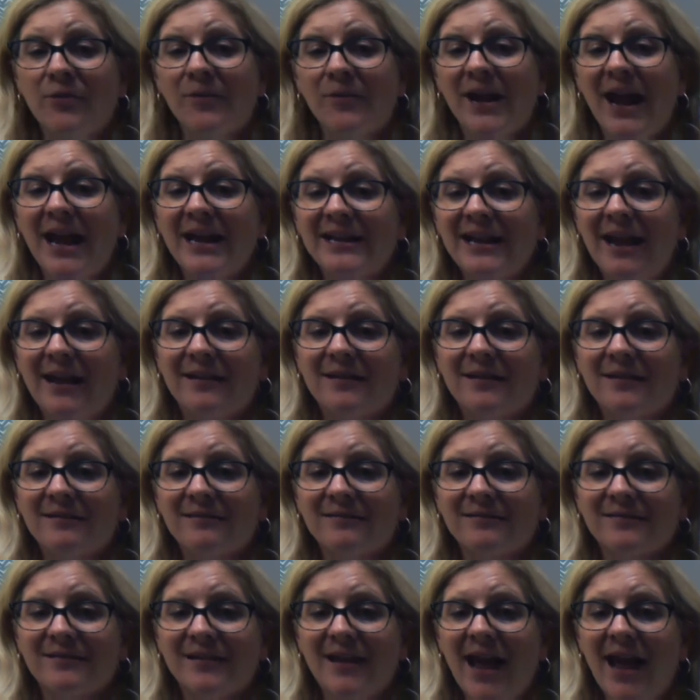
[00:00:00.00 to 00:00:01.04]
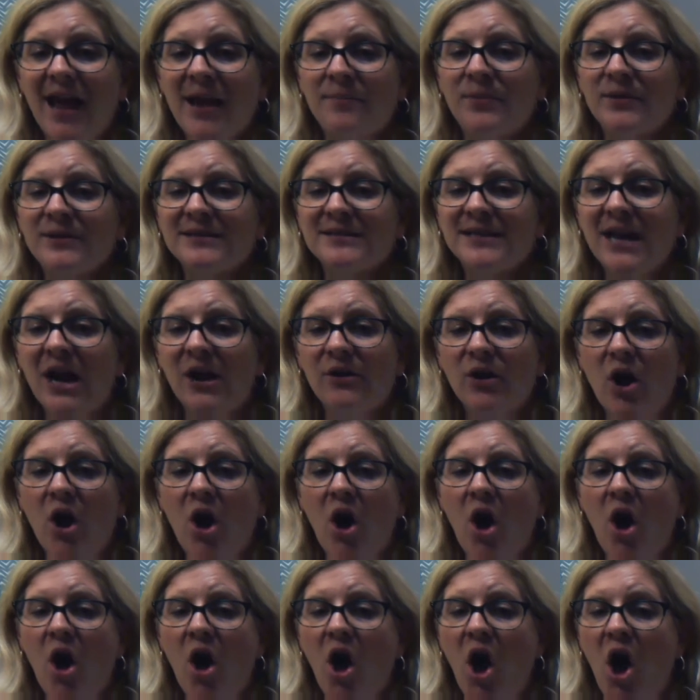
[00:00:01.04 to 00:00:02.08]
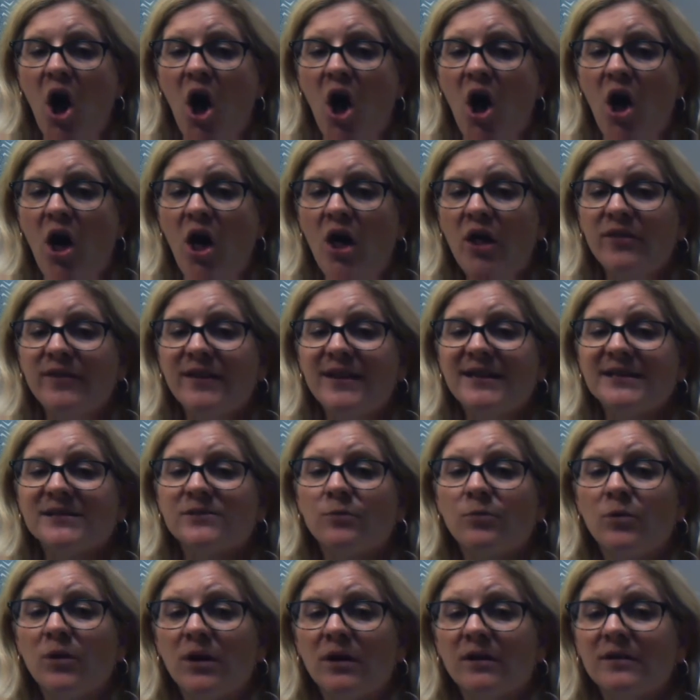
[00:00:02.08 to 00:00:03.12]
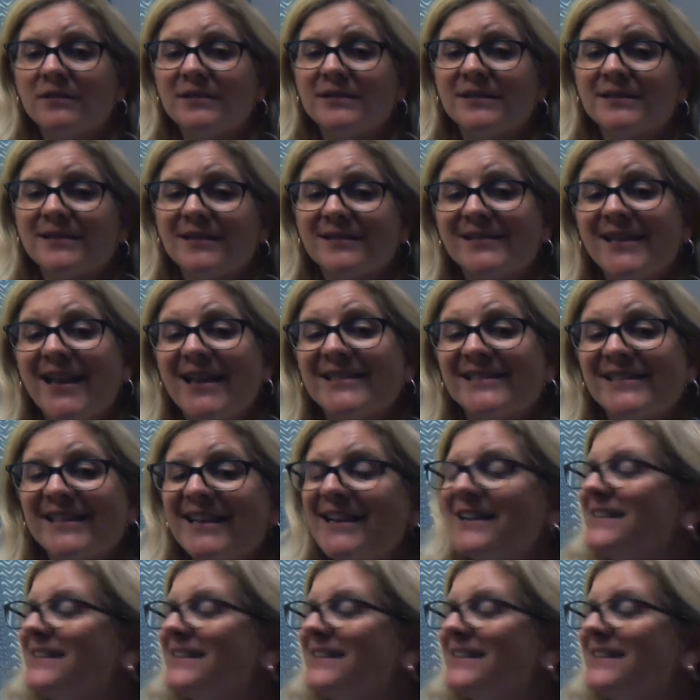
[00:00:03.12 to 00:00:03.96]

look what I did. I put down all these words. It says